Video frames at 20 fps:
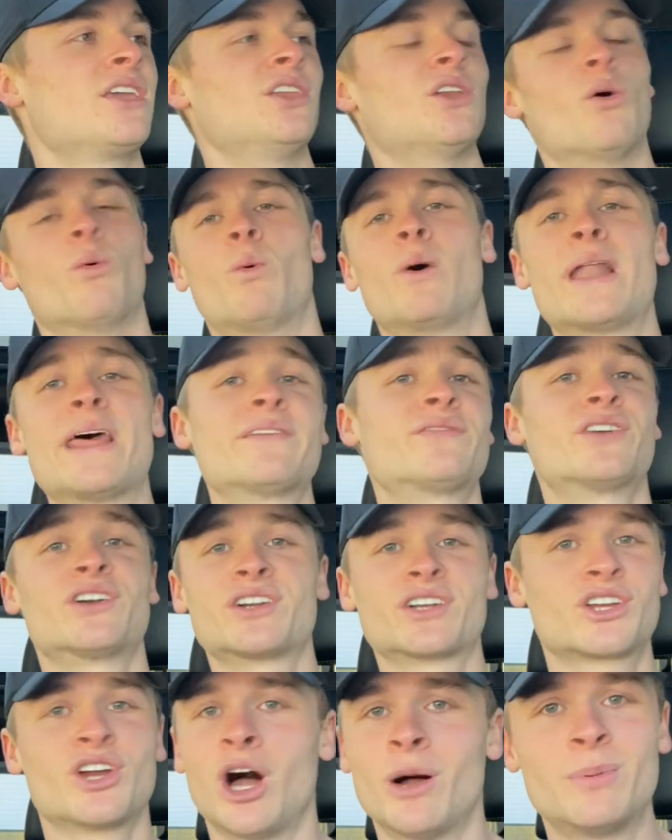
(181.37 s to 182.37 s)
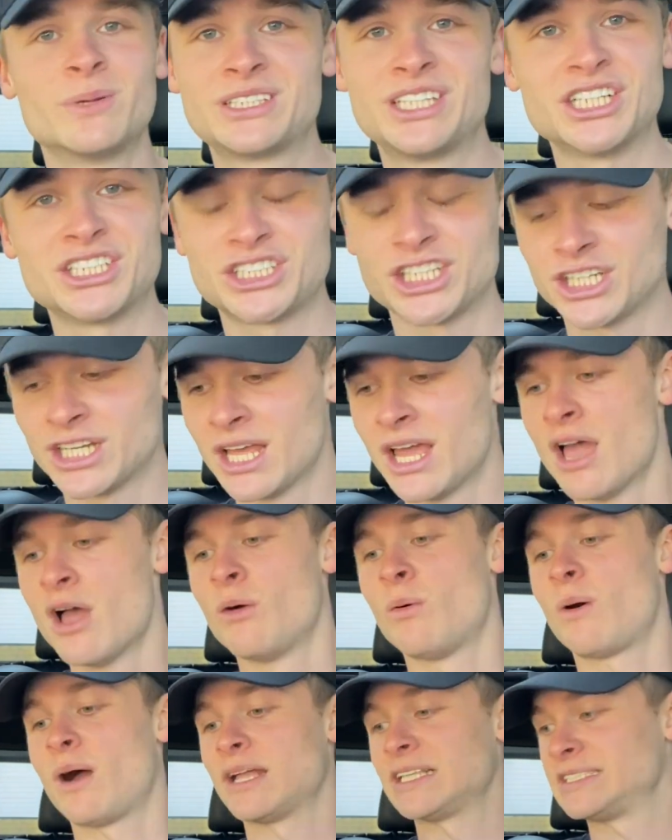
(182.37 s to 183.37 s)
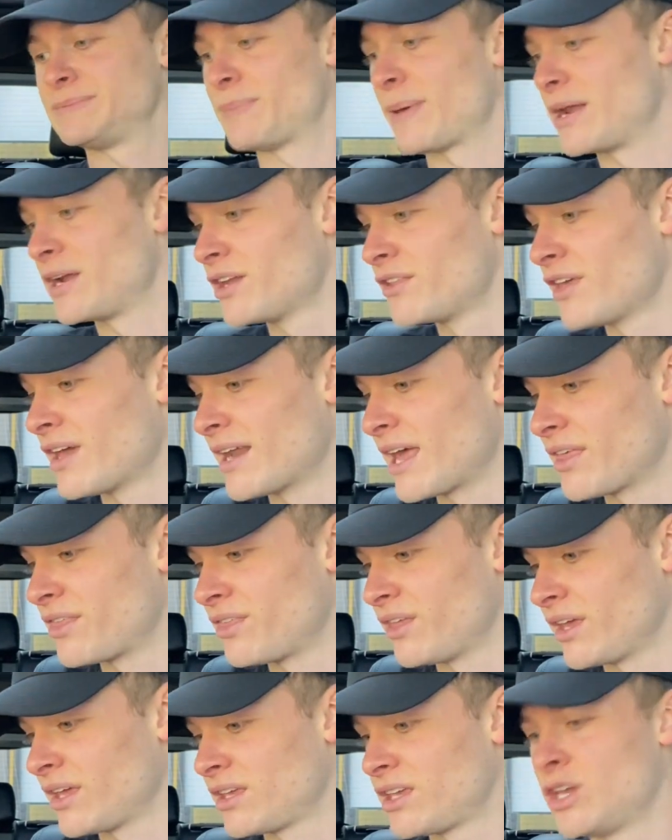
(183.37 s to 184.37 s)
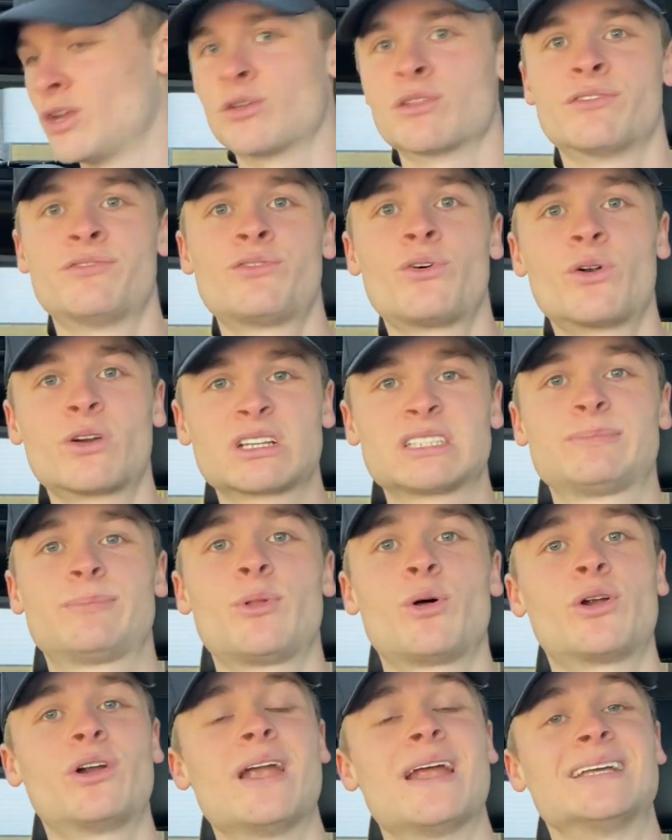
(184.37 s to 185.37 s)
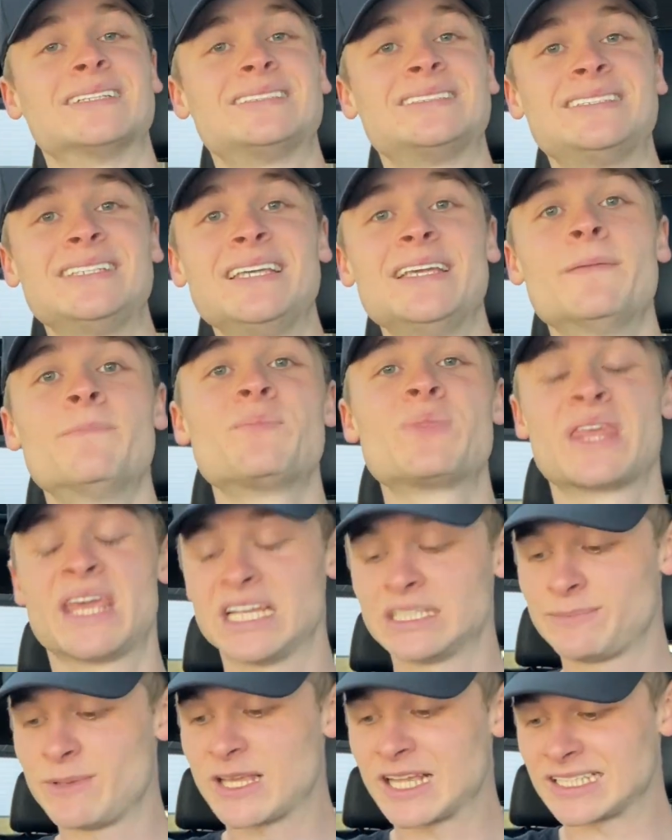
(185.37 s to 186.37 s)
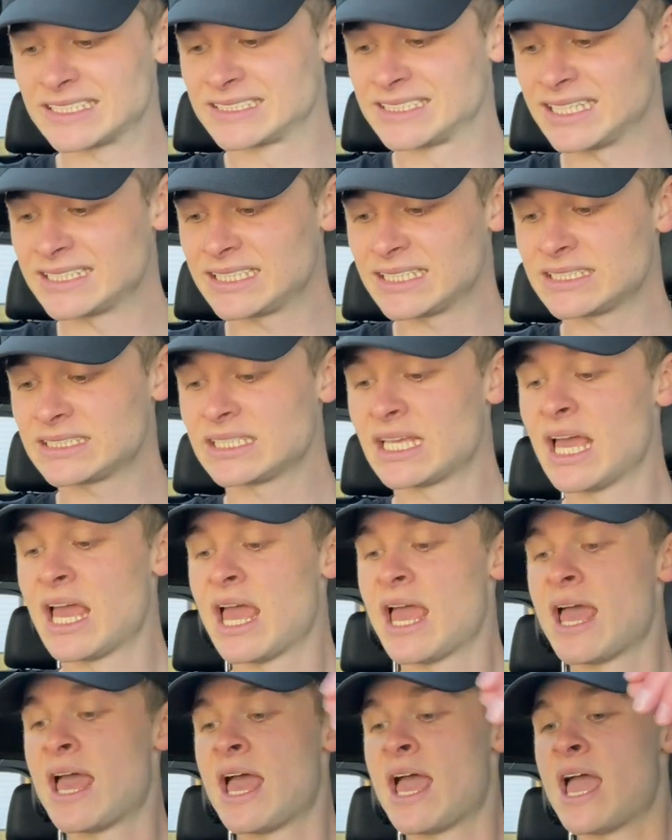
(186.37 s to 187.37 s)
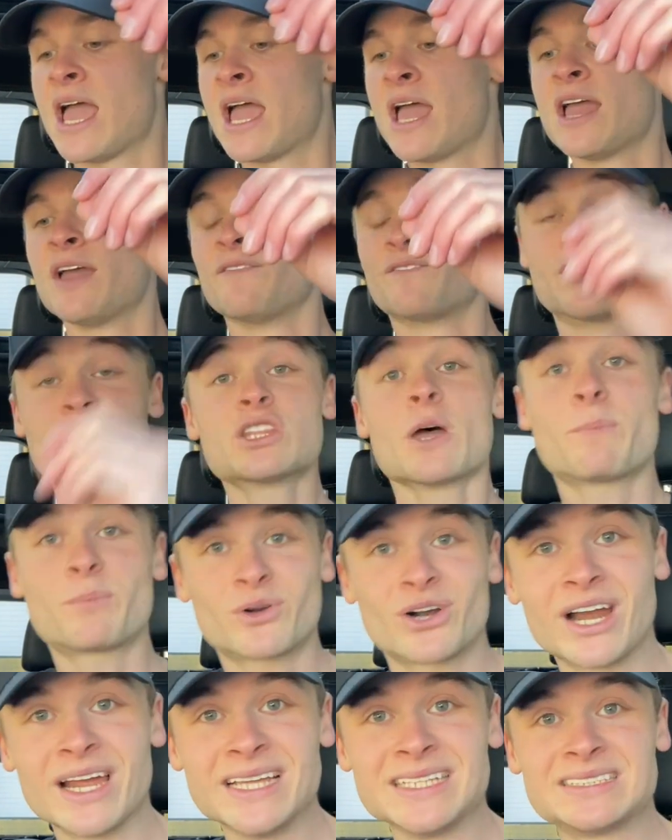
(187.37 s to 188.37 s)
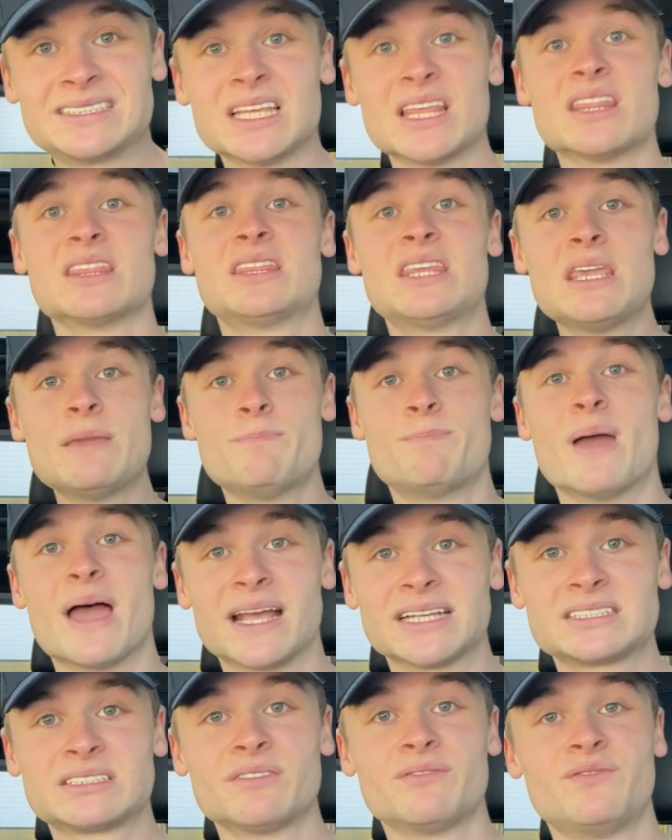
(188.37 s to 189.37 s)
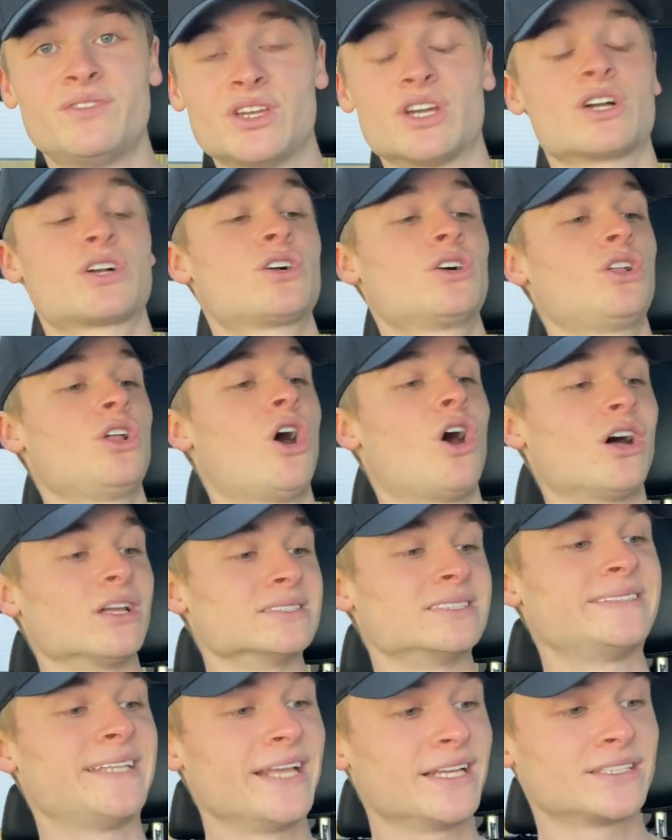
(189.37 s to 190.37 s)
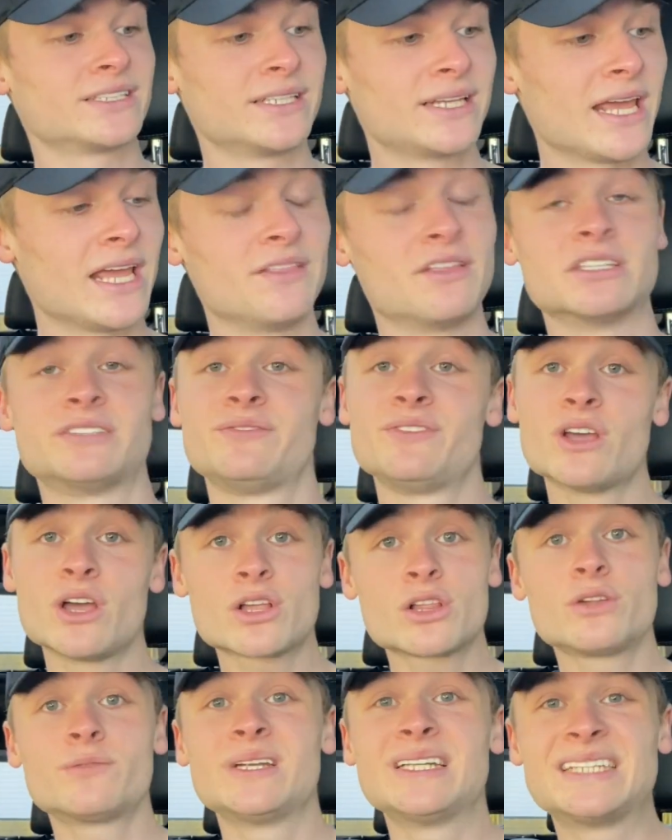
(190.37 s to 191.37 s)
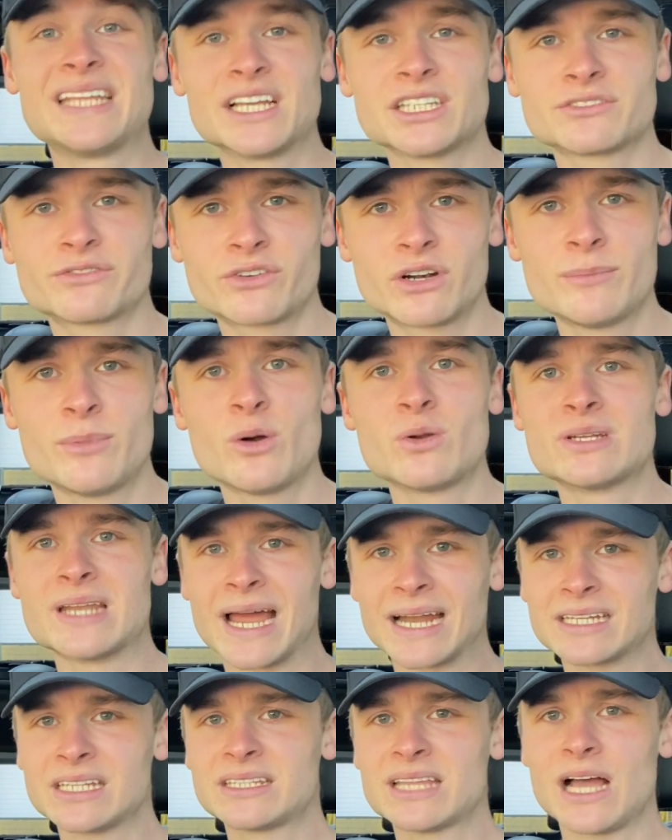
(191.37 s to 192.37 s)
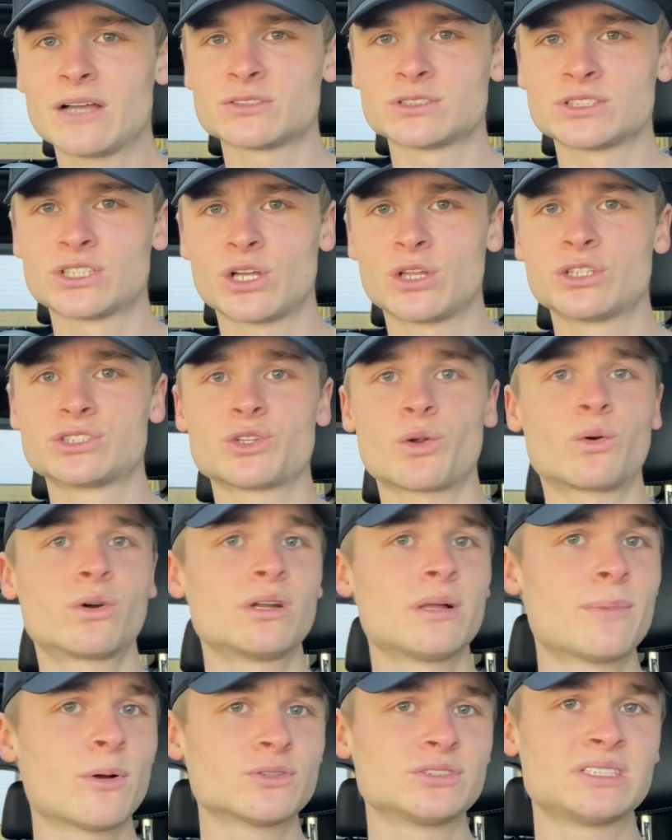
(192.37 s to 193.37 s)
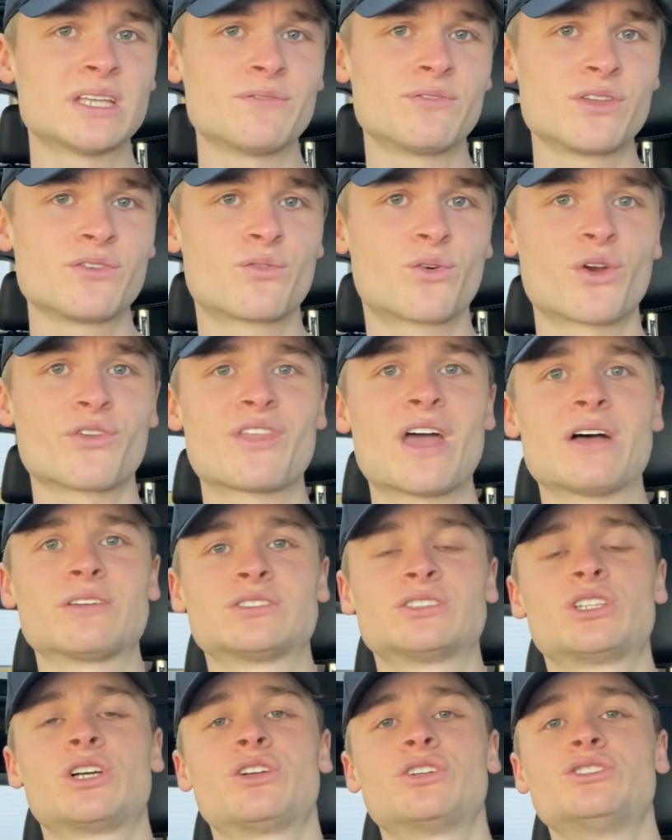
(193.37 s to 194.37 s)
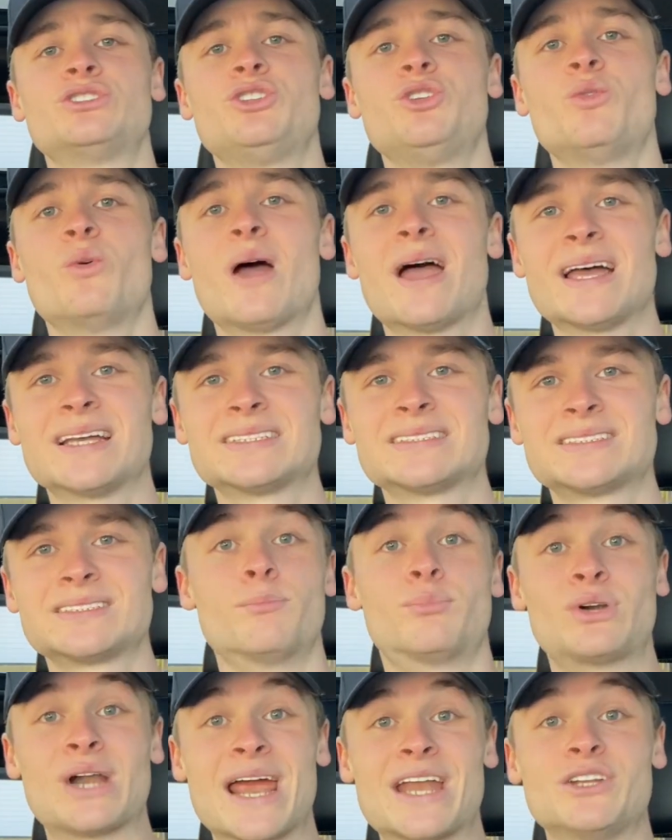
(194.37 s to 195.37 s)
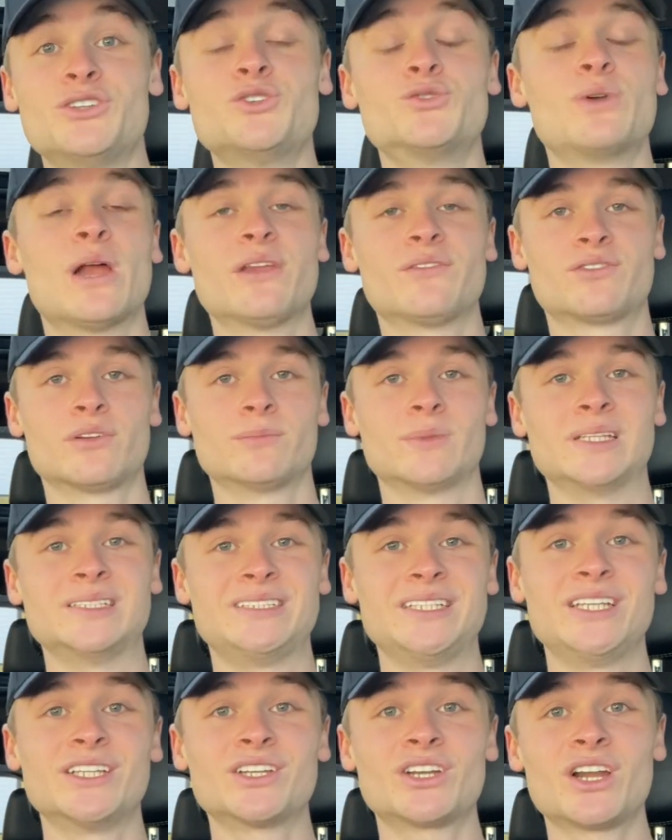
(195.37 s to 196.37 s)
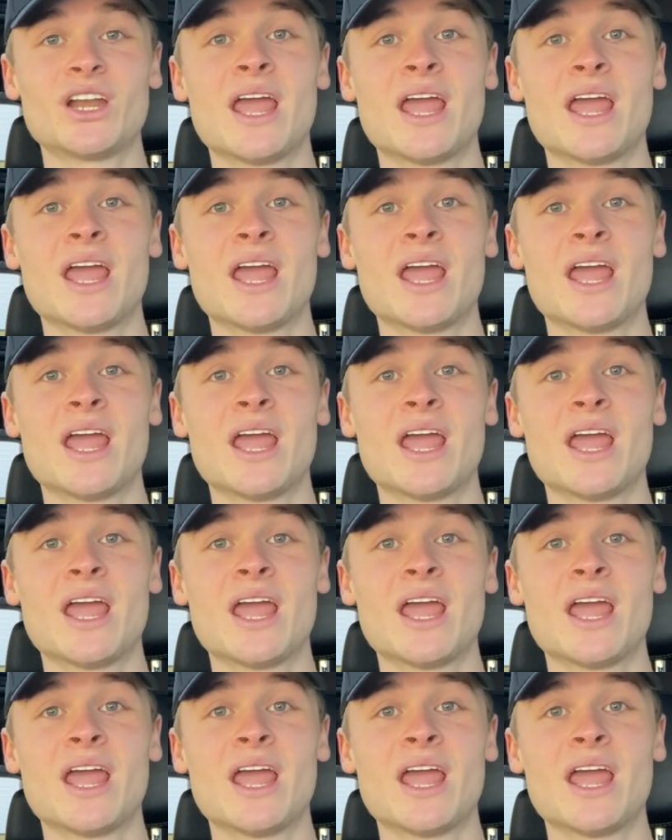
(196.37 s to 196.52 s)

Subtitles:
know, whatever competition, why it's better than, I think, you know, the Ford Explorer ST, is because this is, for the price, the best vehicle on sale today. This vehicle retails for about $90,000 or about $74,000 US, brand new rate from the dealer.